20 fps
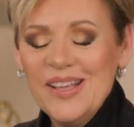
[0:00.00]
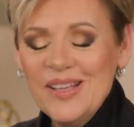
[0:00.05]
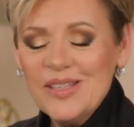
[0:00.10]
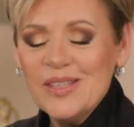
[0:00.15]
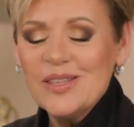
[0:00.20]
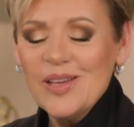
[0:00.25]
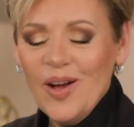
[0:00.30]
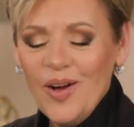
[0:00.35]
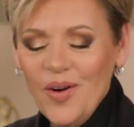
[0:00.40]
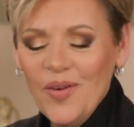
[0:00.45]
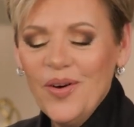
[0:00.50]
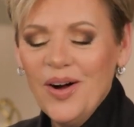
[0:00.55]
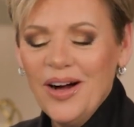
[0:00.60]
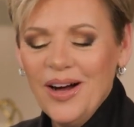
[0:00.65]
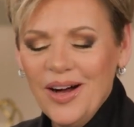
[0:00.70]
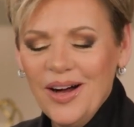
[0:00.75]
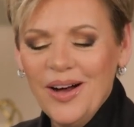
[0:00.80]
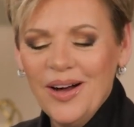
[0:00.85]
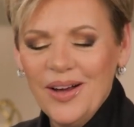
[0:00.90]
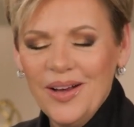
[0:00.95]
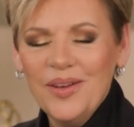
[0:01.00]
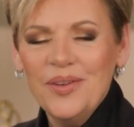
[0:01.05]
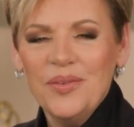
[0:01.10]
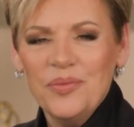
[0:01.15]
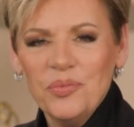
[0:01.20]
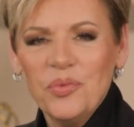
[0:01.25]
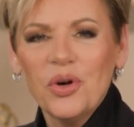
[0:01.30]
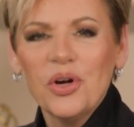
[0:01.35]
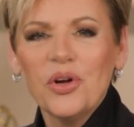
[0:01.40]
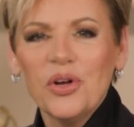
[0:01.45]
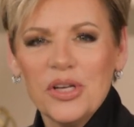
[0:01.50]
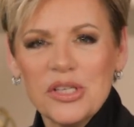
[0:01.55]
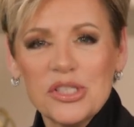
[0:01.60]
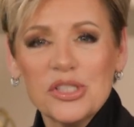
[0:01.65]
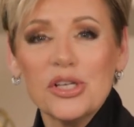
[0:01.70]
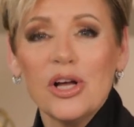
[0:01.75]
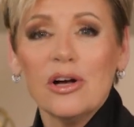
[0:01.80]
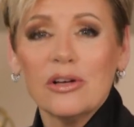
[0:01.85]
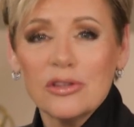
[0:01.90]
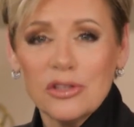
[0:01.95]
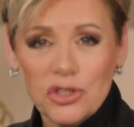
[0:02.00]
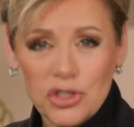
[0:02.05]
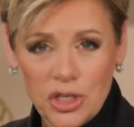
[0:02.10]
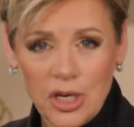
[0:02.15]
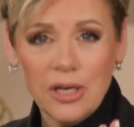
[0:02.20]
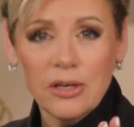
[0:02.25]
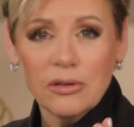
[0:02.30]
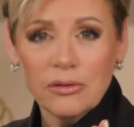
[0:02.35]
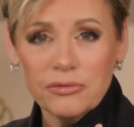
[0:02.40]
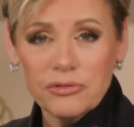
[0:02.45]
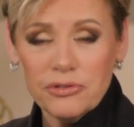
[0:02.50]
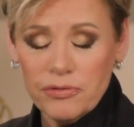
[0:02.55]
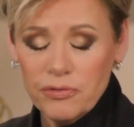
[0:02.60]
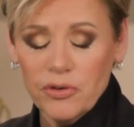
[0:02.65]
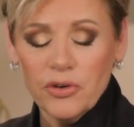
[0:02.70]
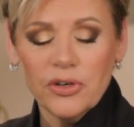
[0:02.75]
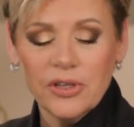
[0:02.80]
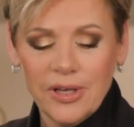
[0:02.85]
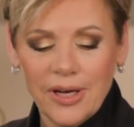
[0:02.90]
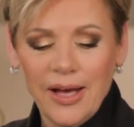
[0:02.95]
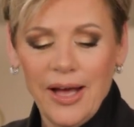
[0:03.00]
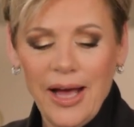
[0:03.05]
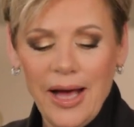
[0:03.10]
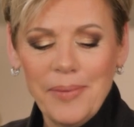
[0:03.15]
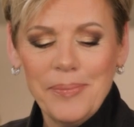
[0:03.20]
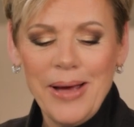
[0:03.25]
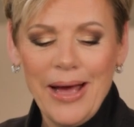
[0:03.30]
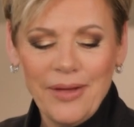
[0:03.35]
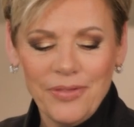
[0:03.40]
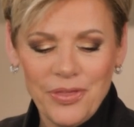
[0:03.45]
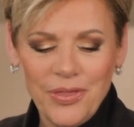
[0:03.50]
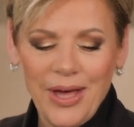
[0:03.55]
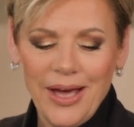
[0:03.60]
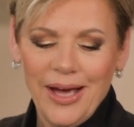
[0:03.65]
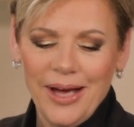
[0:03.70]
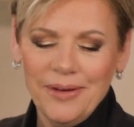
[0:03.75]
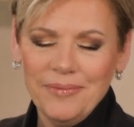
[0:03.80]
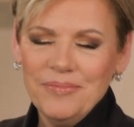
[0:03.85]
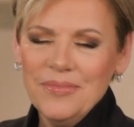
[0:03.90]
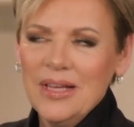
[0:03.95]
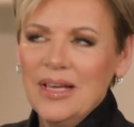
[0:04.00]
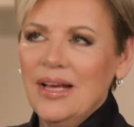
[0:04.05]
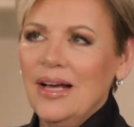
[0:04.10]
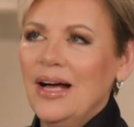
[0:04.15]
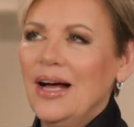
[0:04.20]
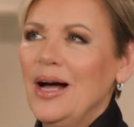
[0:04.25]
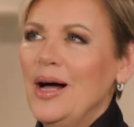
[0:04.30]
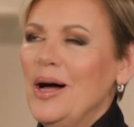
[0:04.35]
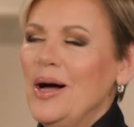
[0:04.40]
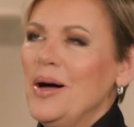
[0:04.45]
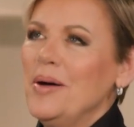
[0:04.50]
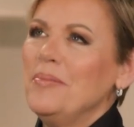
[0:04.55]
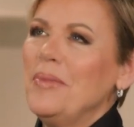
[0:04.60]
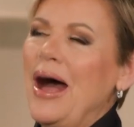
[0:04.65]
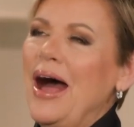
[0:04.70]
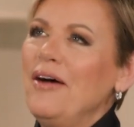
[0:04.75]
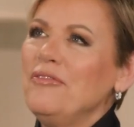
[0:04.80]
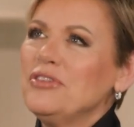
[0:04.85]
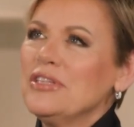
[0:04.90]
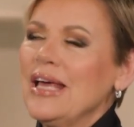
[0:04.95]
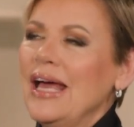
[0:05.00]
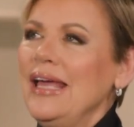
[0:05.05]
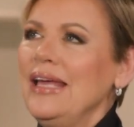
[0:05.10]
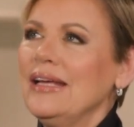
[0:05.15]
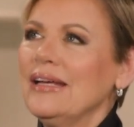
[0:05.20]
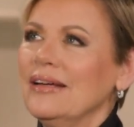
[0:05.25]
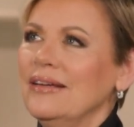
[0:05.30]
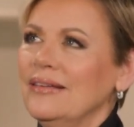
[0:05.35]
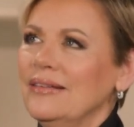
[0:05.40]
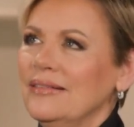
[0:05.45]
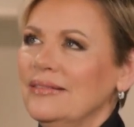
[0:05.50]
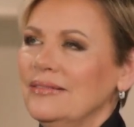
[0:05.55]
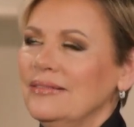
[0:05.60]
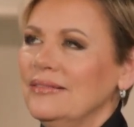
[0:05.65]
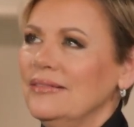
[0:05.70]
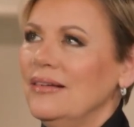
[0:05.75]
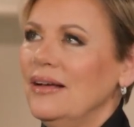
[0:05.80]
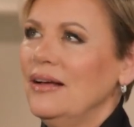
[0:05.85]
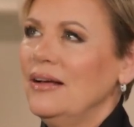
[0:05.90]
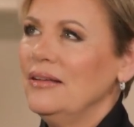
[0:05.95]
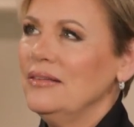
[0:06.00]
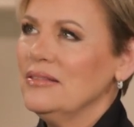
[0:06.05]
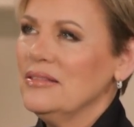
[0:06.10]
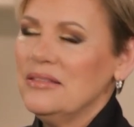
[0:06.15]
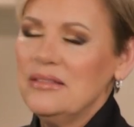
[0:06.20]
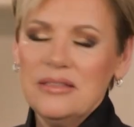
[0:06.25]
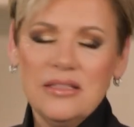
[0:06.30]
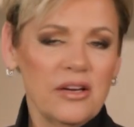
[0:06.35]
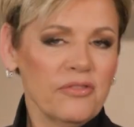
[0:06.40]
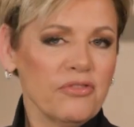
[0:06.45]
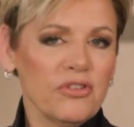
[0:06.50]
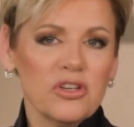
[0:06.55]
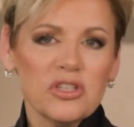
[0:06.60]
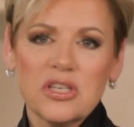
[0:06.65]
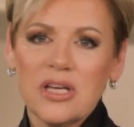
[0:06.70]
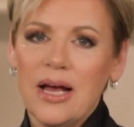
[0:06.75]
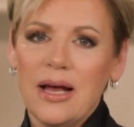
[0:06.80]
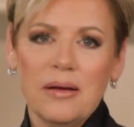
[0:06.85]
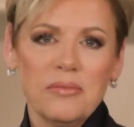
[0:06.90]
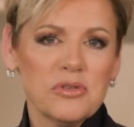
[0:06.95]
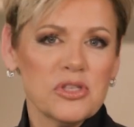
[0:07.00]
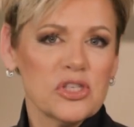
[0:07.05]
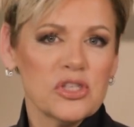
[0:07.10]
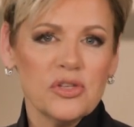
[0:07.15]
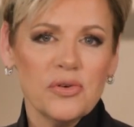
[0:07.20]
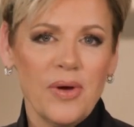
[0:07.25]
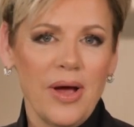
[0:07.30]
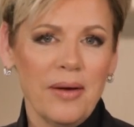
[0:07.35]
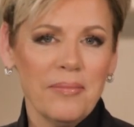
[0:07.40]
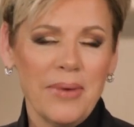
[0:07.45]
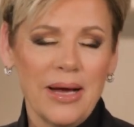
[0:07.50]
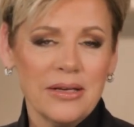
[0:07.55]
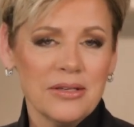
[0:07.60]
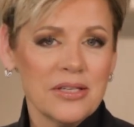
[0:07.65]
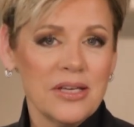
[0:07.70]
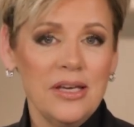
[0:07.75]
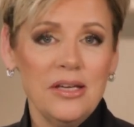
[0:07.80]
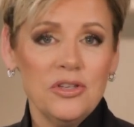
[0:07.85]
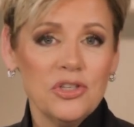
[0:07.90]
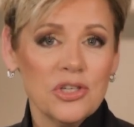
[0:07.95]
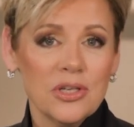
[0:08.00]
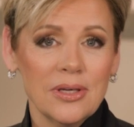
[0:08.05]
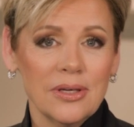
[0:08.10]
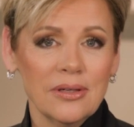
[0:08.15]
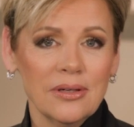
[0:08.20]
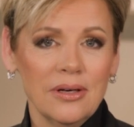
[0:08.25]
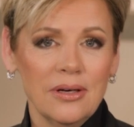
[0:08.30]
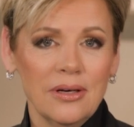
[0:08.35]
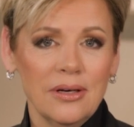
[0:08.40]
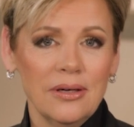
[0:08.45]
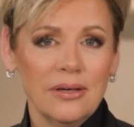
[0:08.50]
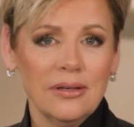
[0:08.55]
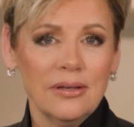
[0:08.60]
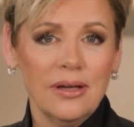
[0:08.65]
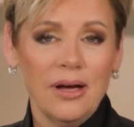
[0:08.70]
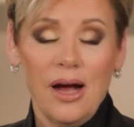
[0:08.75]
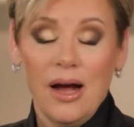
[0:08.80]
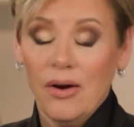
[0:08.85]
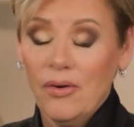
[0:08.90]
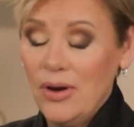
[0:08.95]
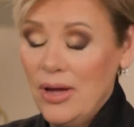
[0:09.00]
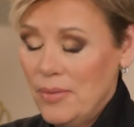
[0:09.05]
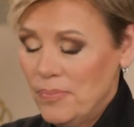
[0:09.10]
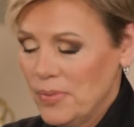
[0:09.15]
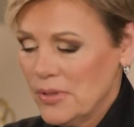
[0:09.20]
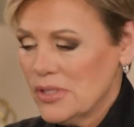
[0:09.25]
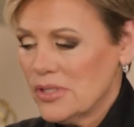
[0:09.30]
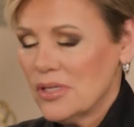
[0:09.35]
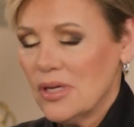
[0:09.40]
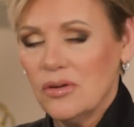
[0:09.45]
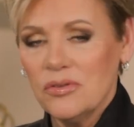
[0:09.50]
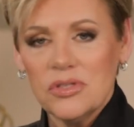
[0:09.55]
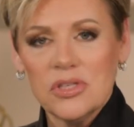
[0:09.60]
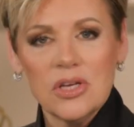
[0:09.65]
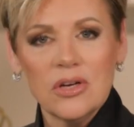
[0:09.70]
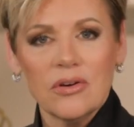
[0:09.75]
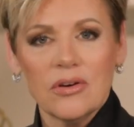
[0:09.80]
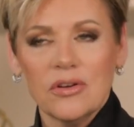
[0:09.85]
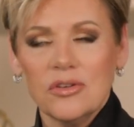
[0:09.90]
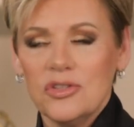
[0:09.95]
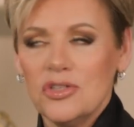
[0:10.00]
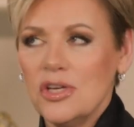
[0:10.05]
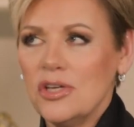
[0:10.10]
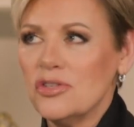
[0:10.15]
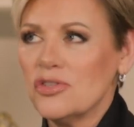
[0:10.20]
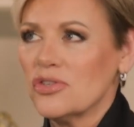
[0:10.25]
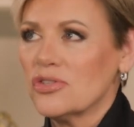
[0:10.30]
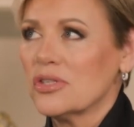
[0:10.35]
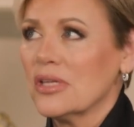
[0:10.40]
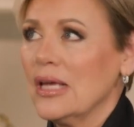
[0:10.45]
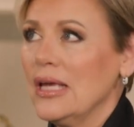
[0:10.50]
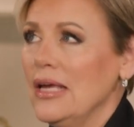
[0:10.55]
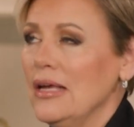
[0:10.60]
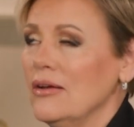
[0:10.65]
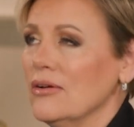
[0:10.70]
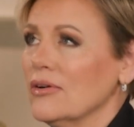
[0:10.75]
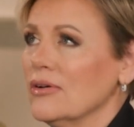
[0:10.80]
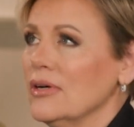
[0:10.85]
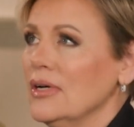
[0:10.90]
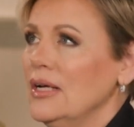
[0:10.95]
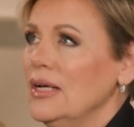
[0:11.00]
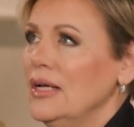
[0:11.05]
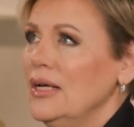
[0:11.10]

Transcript: So uh, we're going to stock the shelves for you. How about that? Um, I've taken uh, different times throughout my teaching on our episodes here on Jesus the Healer